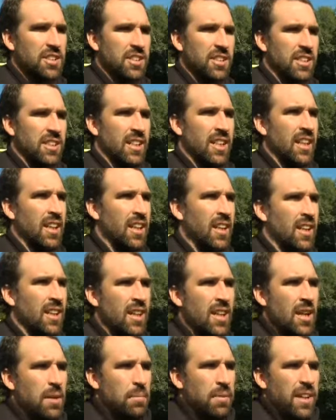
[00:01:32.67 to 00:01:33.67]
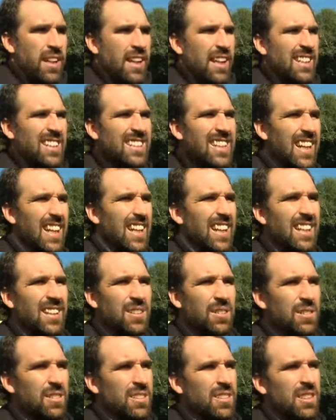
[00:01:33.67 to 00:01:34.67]
And uh, but again, it's not you
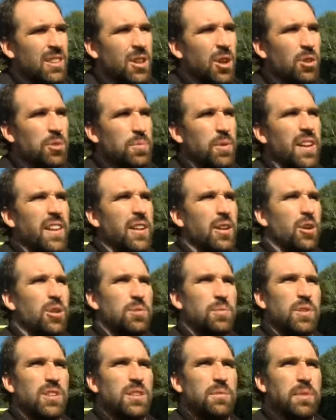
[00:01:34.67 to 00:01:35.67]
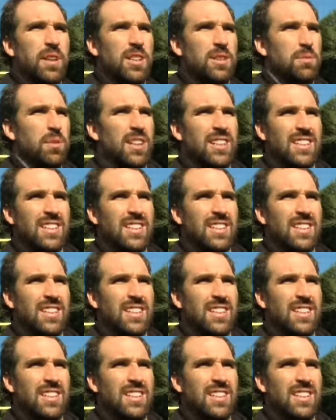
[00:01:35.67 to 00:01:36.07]
know, coach put it, coach put it the best way.